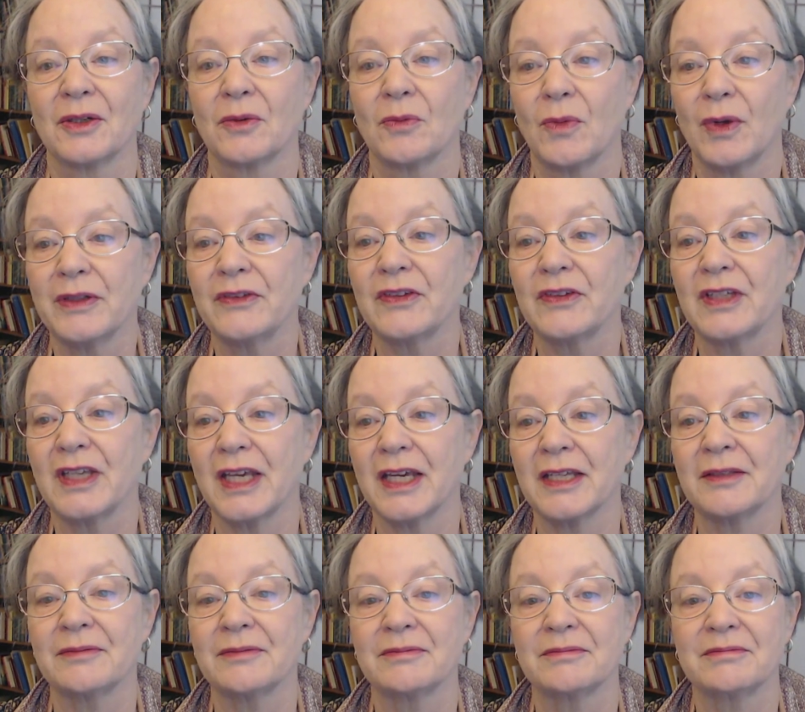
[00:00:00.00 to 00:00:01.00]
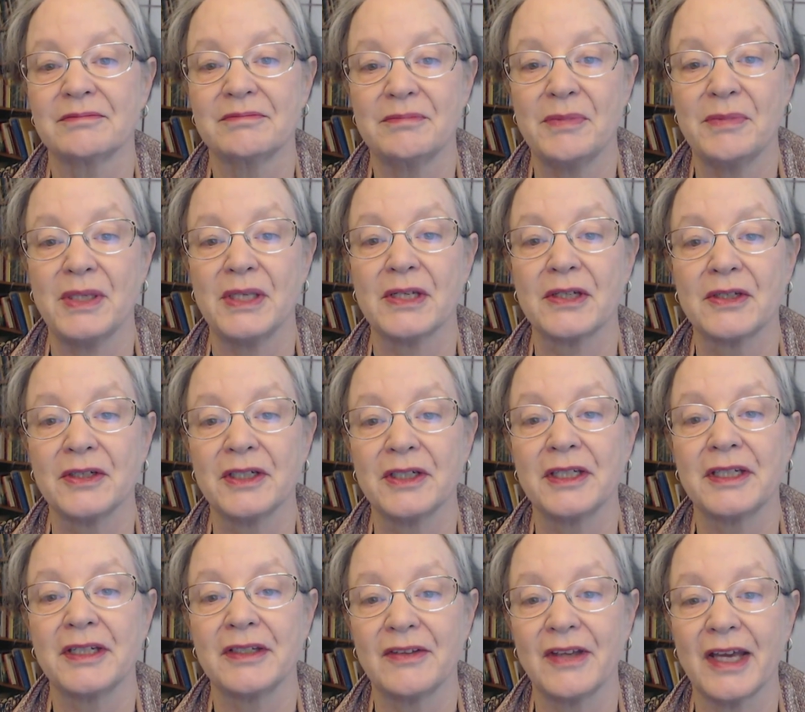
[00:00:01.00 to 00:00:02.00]
Once again, be a
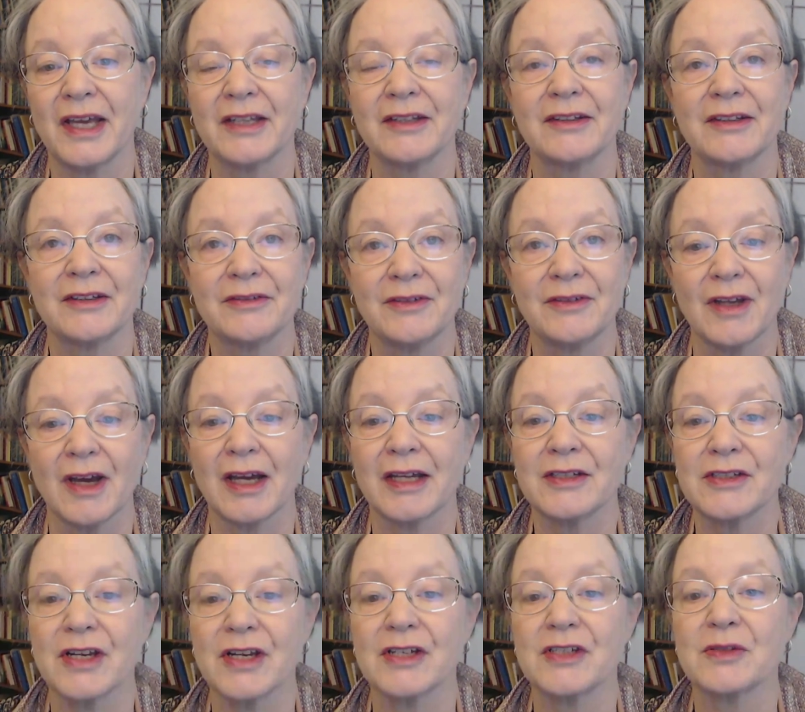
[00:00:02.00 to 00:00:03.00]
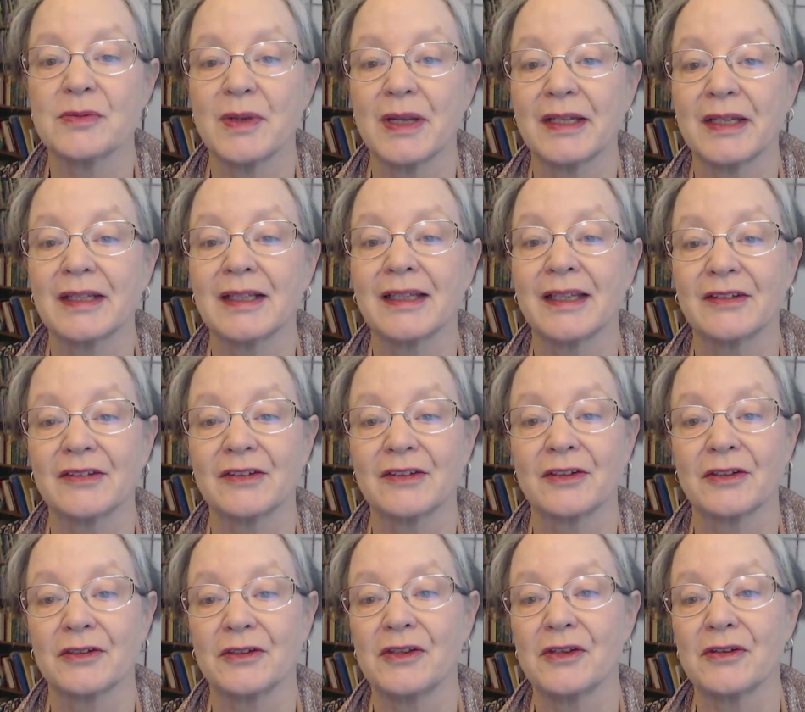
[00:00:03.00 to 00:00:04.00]
good, attentive, non-judgmental
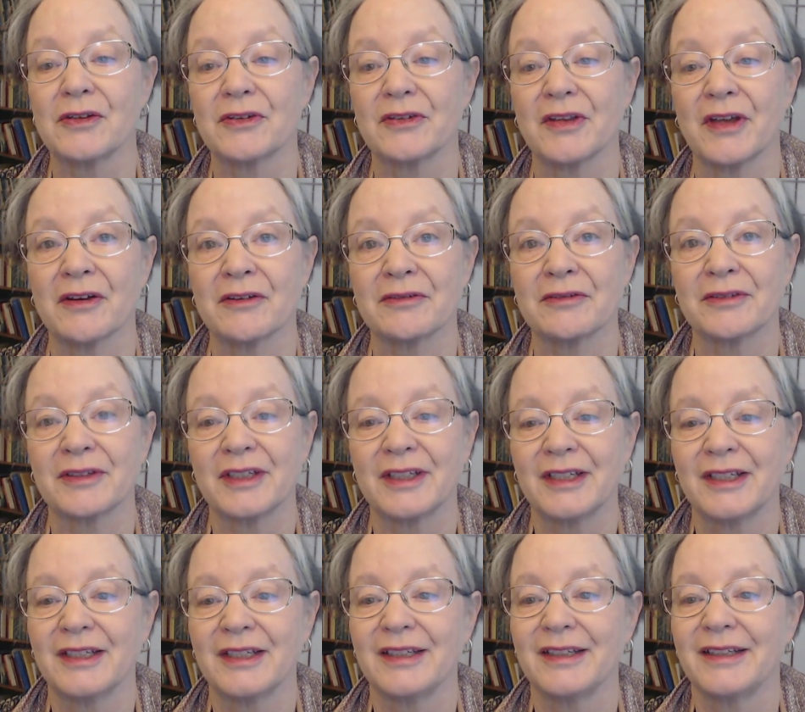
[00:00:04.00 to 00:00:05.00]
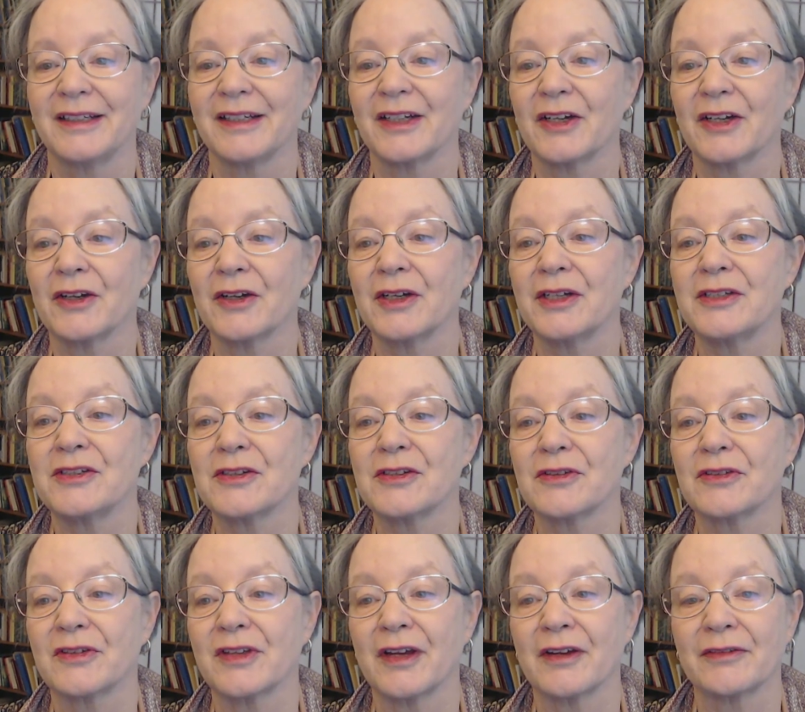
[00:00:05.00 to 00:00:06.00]
listener to yourself. Encourage
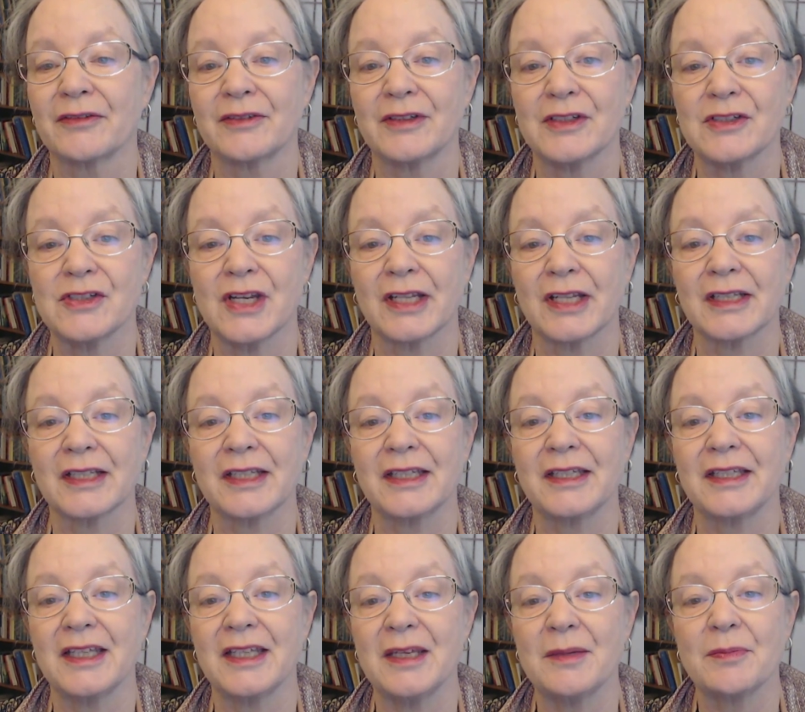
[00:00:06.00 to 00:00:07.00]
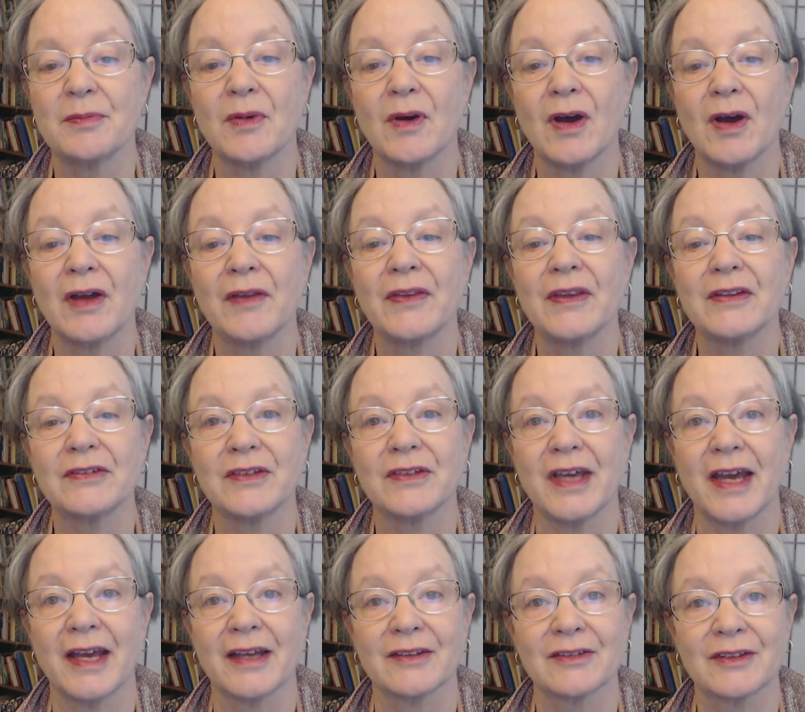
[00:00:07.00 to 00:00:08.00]
yourself to gently keep on this
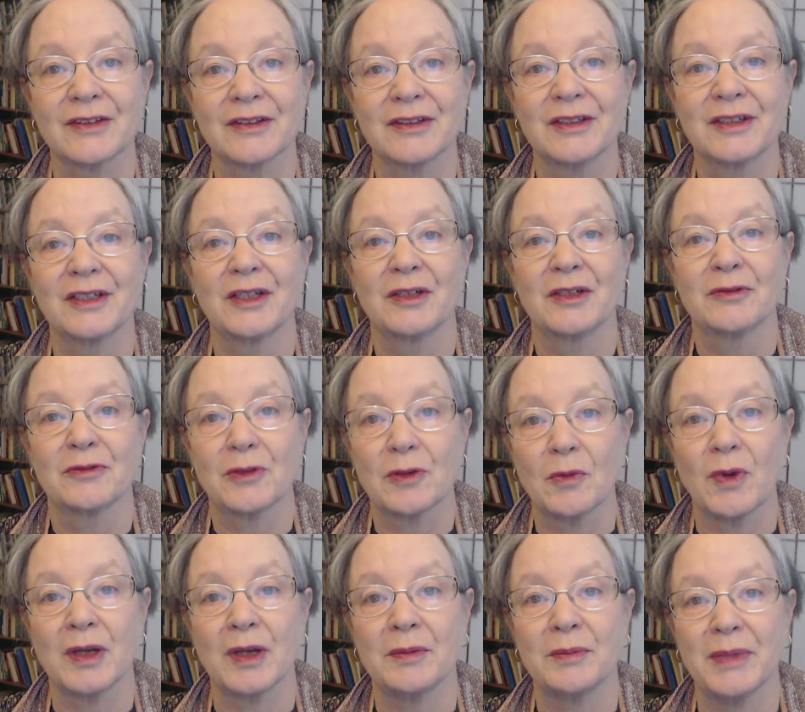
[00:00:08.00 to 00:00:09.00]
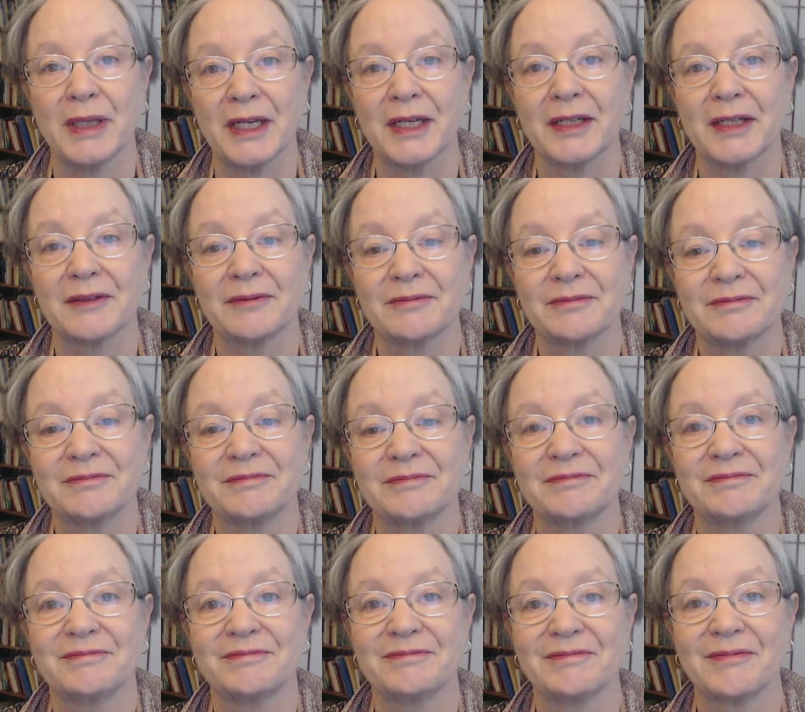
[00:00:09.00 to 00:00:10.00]
task for 1 minute.
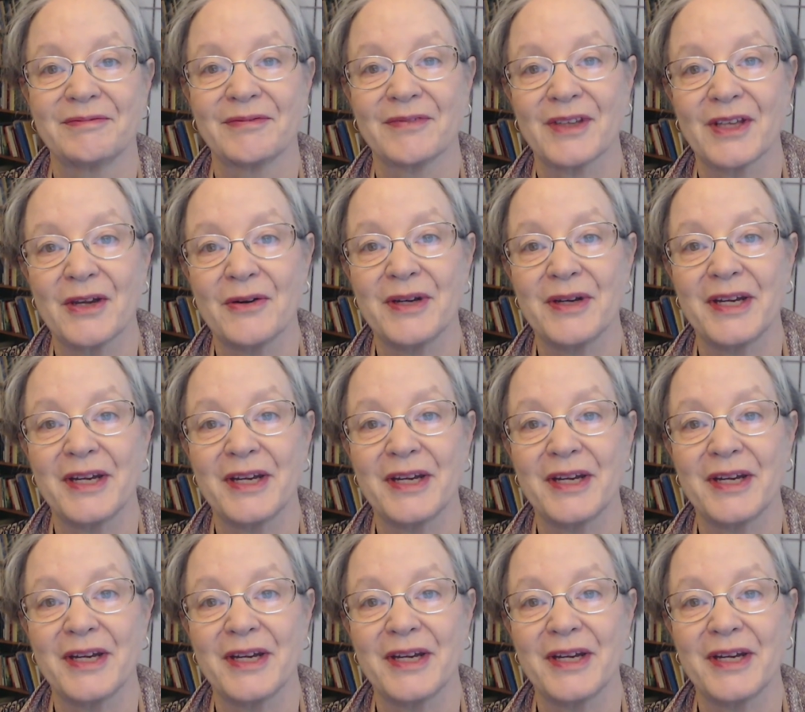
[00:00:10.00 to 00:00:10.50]
Go